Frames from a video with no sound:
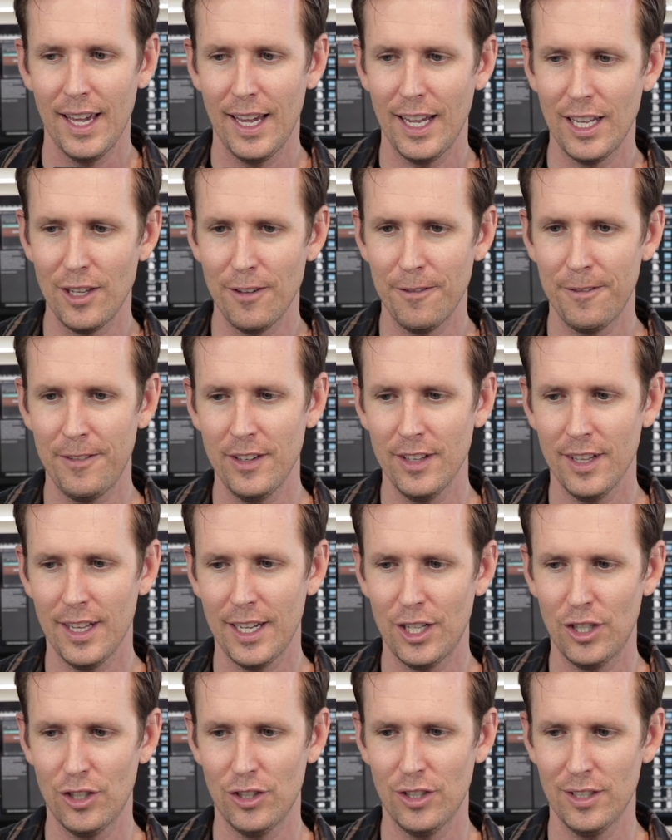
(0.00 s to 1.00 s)
and you feel
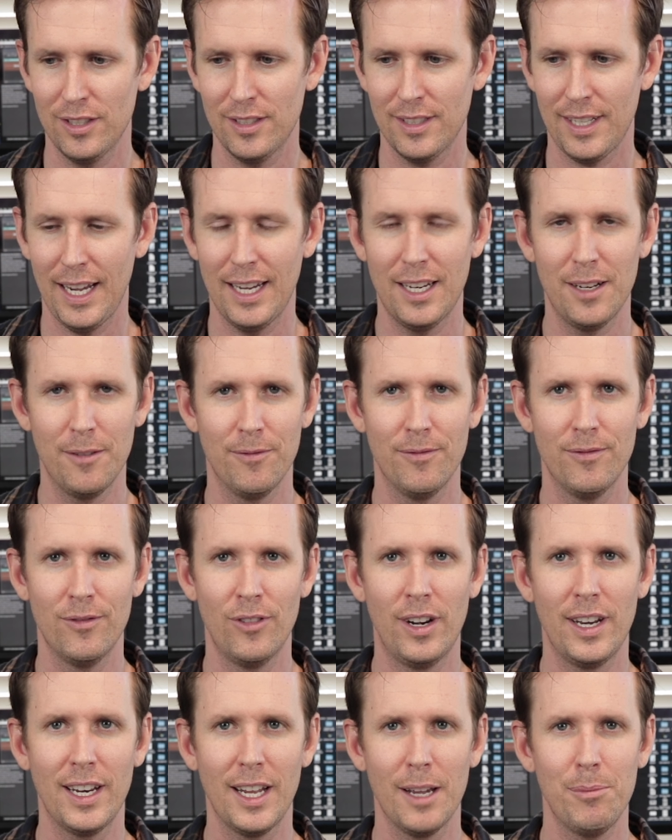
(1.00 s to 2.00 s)
like you're just kind of
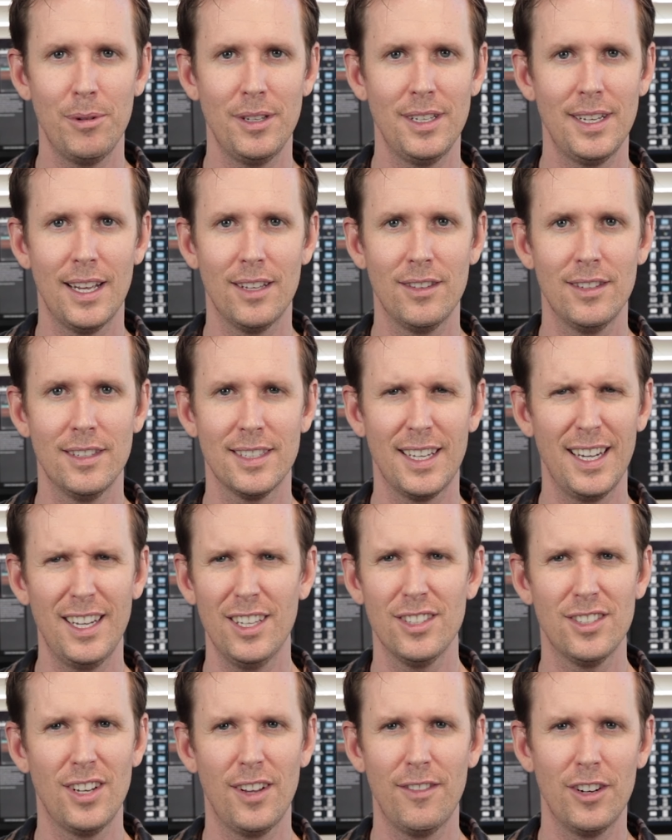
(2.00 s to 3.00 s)
running up and down the scale,
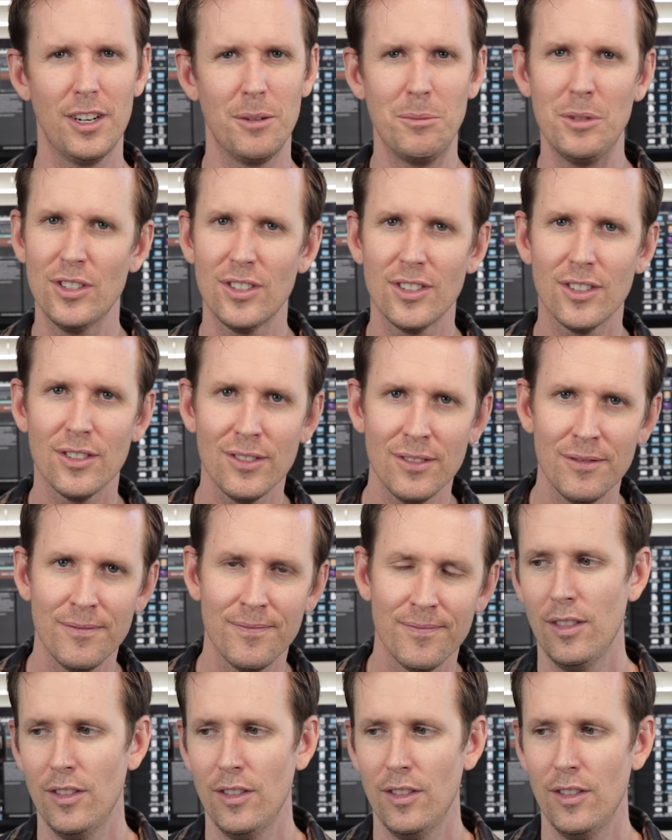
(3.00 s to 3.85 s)
it's not very musical.